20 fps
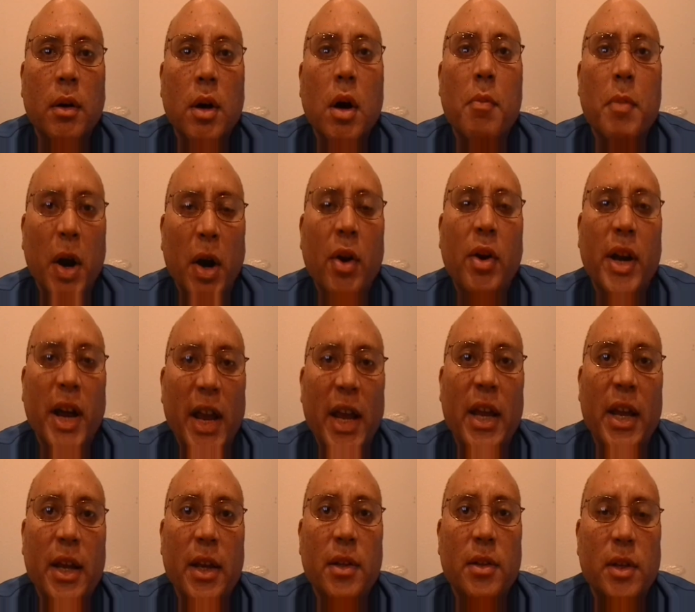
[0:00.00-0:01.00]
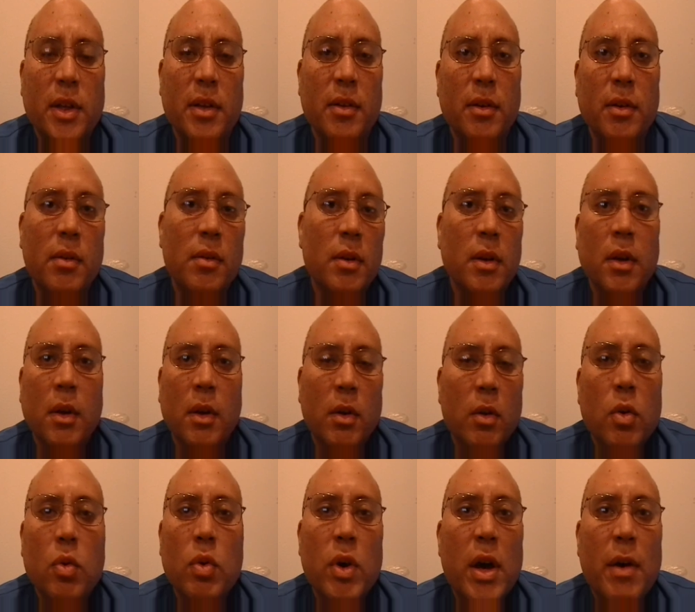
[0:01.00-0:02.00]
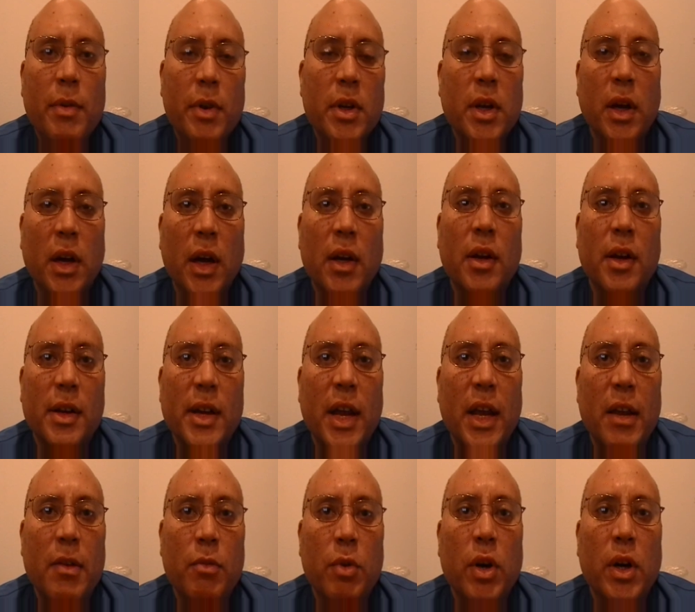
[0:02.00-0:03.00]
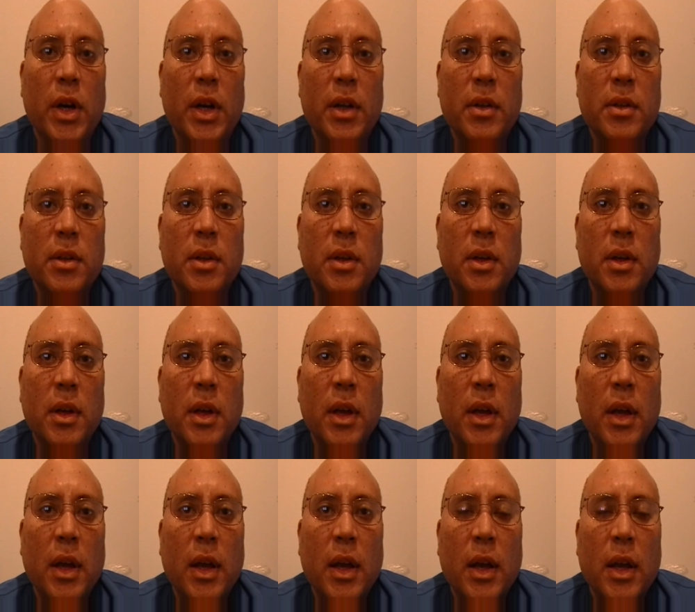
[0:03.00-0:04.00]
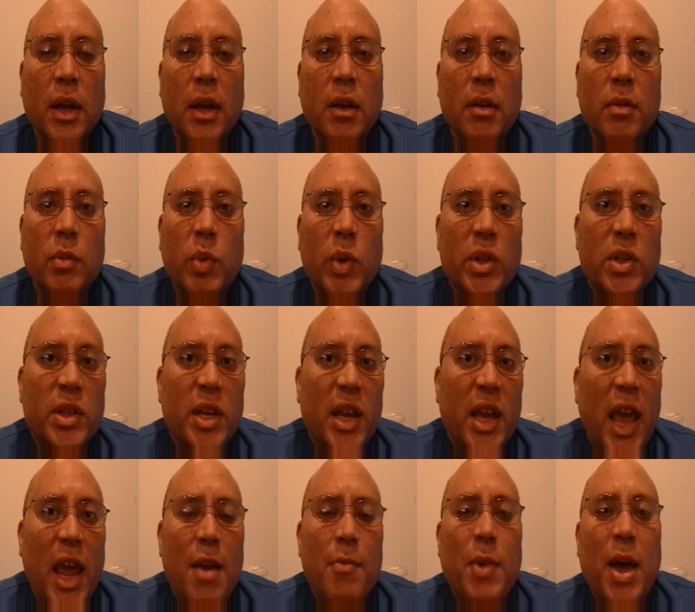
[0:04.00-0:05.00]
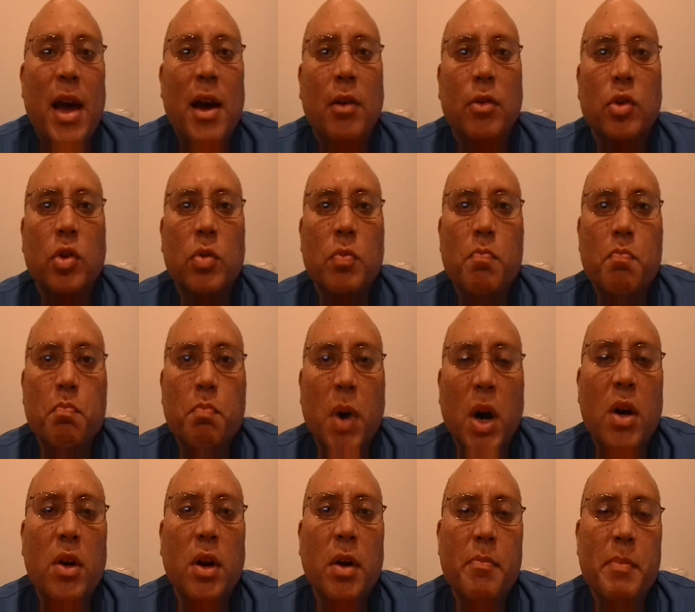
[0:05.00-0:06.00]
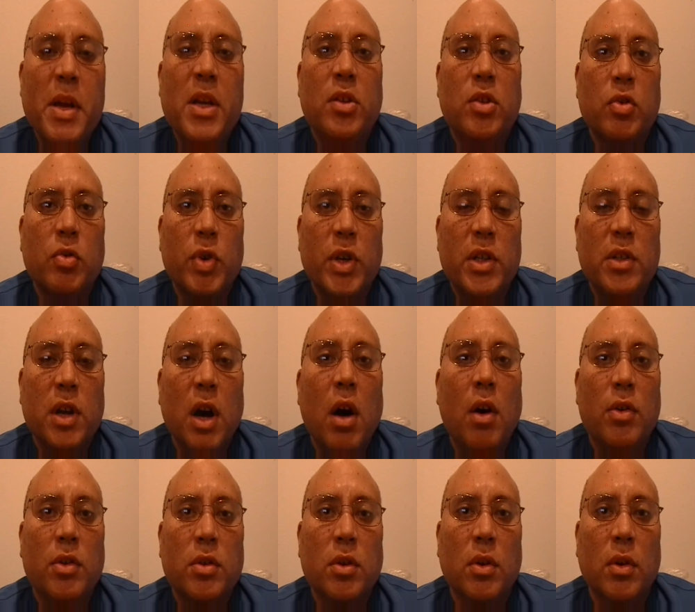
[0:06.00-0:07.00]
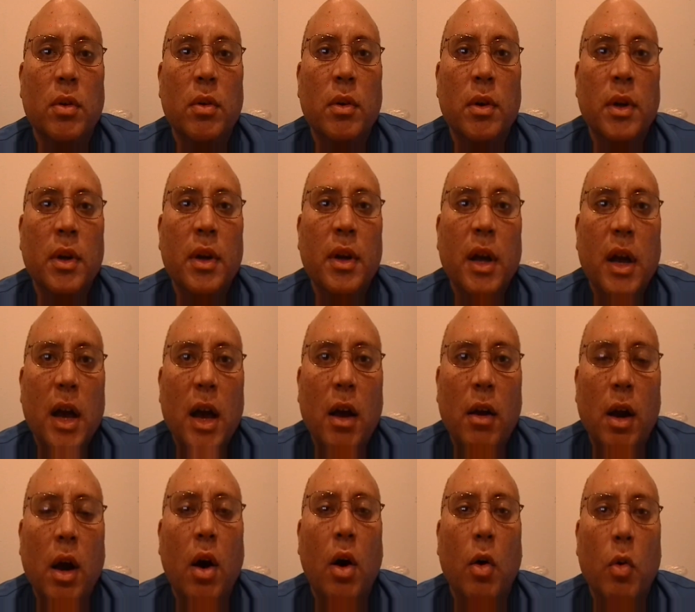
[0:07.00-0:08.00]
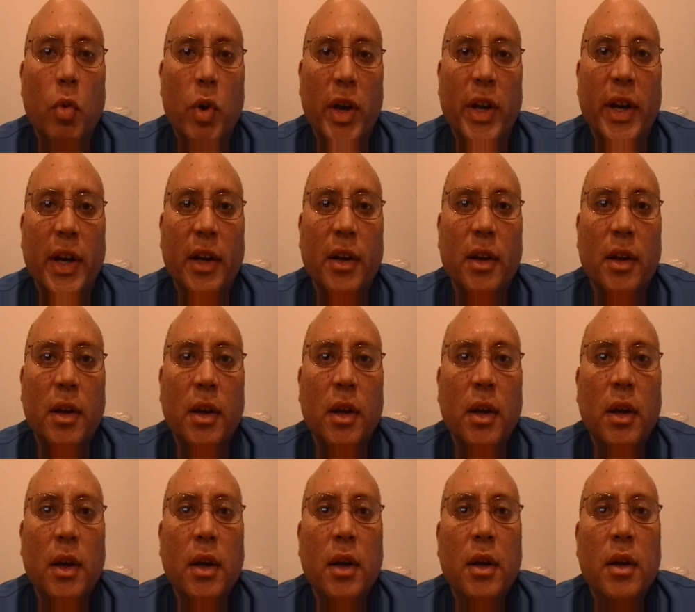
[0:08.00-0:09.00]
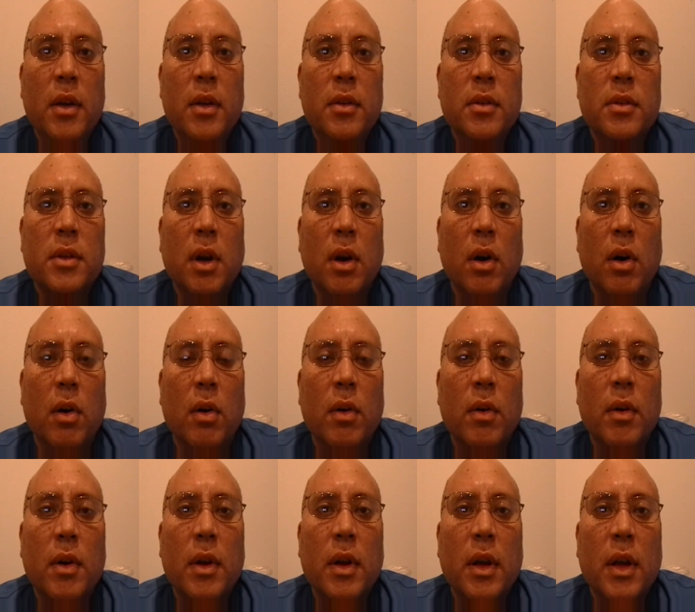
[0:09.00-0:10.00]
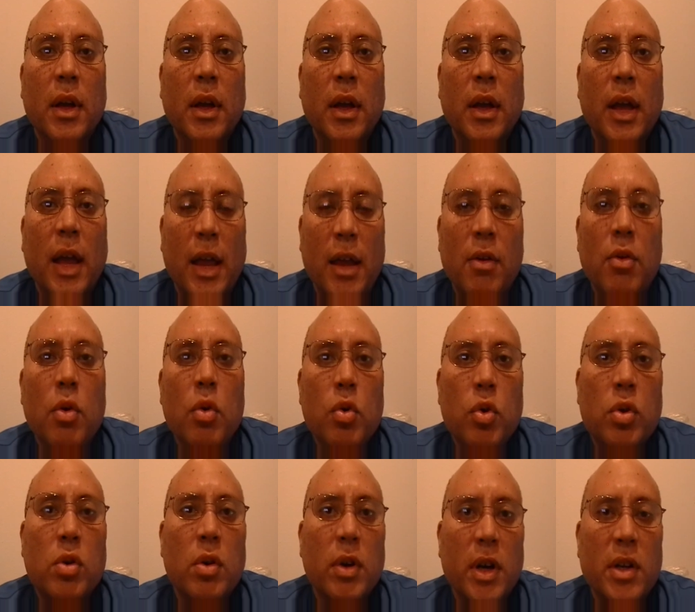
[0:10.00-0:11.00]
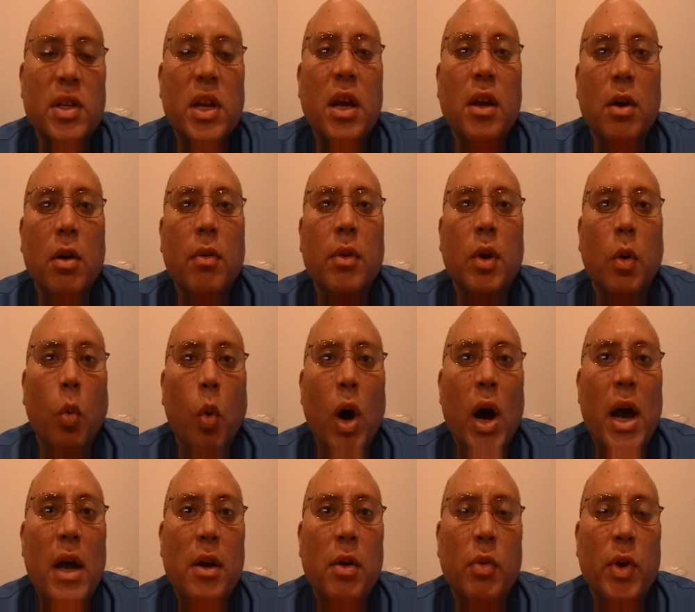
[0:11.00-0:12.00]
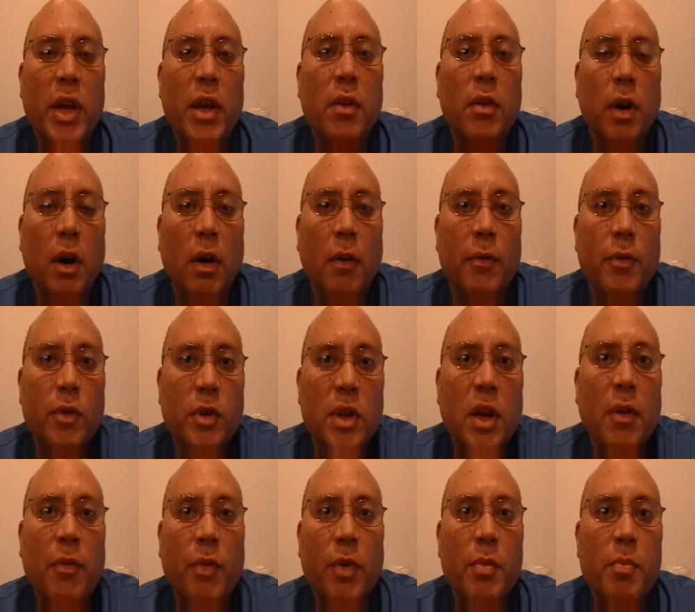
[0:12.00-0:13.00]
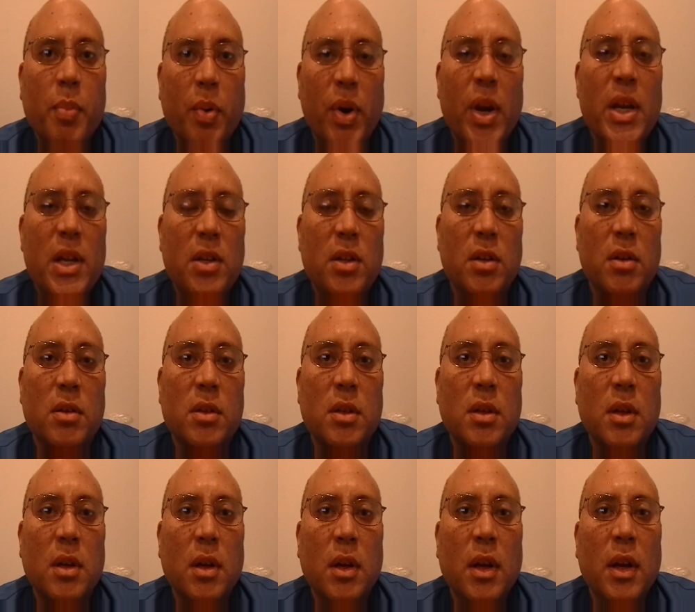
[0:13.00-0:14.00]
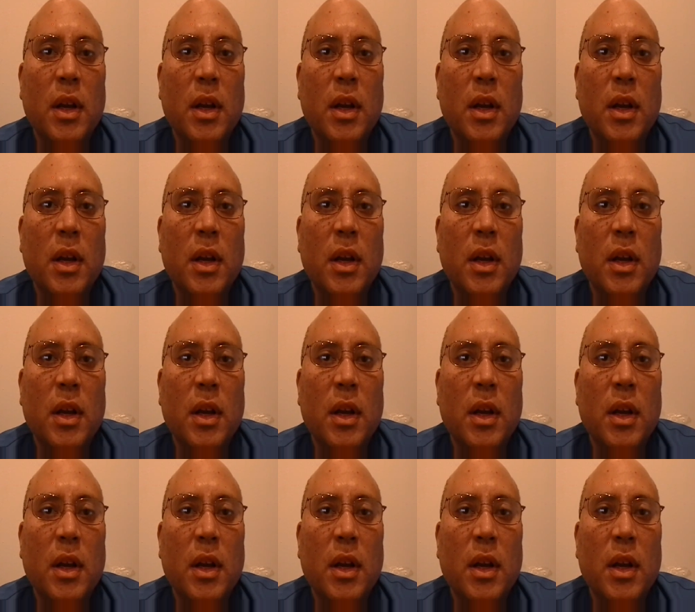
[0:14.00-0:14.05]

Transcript: Cabertes and whoever the other name was. Which came down to murder mysteries also along with it. So, and who's going to take over the winery of different places.